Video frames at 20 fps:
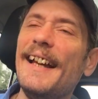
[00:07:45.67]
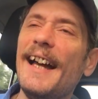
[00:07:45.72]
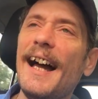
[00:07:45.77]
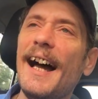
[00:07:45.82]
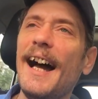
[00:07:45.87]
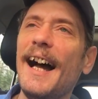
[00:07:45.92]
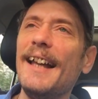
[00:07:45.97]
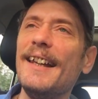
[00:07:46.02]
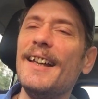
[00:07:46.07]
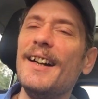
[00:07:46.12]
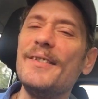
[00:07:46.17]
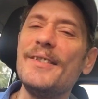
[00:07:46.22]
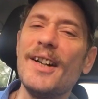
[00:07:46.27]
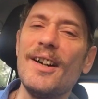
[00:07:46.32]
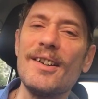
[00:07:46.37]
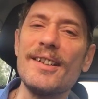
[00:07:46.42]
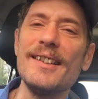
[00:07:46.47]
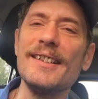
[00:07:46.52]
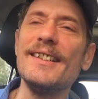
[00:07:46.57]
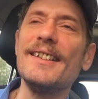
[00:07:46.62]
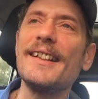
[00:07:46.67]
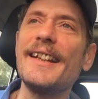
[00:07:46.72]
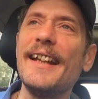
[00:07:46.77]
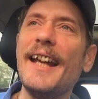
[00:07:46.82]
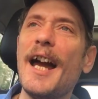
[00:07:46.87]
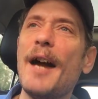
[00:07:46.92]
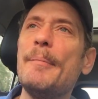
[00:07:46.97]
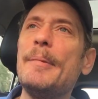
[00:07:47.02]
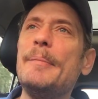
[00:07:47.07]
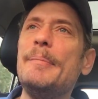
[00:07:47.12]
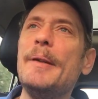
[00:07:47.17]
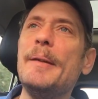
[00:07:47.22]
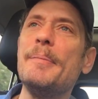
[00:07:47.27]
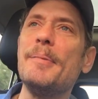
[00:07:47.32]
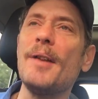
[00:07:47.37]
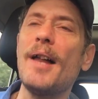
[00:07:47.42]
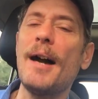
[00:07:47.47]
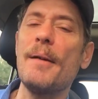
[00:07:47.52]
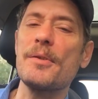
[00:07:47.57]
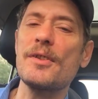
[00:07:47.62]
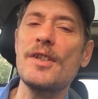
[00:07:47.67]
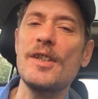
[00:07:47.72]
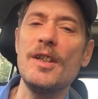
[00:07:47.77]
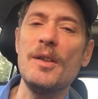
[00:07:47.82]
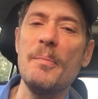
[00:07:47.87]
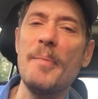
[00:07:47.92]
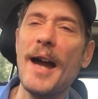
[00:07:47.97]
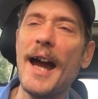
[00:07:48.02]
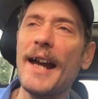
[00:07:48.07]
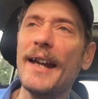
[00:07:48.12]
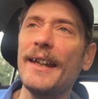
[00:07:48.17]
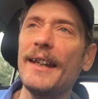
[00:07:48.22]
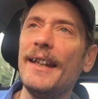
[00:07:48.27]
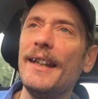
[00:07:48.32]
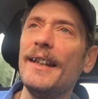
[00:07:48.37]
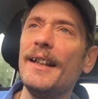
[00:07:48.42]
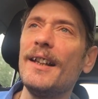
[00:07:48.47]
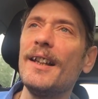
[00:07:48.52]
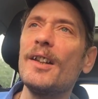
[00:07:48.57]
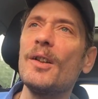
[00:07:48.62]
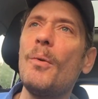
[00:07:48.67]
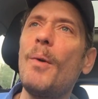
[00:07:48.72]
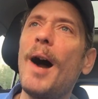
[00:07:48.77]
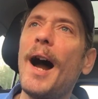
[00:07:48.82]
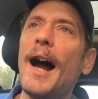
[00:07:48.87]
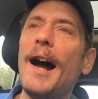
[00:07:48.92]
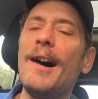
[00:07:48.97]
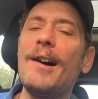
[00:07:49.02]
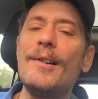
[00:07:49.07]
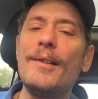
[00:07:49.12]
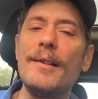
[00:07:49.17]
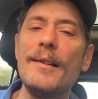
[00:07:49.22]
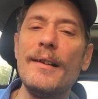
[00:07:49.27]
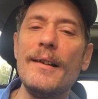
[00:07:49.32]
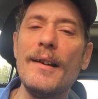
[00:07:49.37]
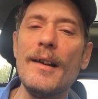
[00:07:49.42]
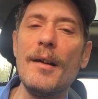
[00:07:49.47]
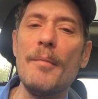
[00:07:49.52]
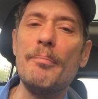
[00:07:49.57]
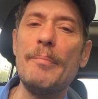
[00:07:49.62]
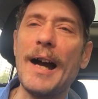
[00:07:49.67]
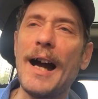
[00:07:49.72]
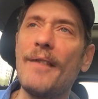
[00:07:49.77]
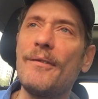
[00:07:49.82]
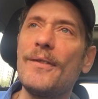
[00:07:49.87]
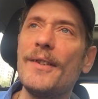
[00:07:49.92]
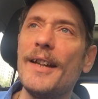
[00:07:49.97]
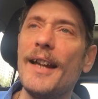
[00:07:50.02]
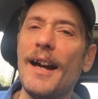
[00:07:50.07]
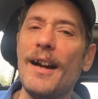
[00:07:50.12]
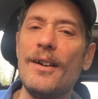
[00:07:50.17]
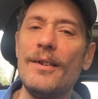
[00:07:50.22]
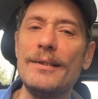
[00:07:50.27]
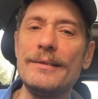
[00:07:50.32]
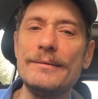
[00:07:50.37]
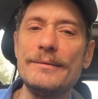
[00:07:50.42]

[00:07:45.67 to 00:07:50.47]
I love y'all good looking happy people. I will see you back in a little while. Bye for now.